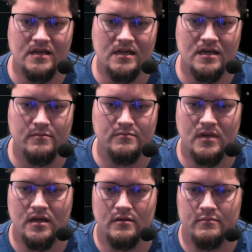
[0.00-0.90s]

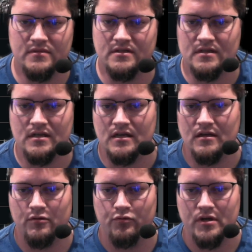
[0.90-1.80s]

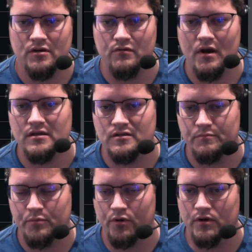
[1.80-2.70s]
EMMC read and write
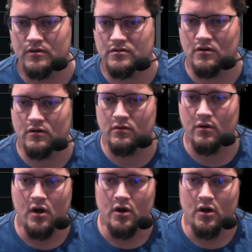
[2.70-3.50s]
support. So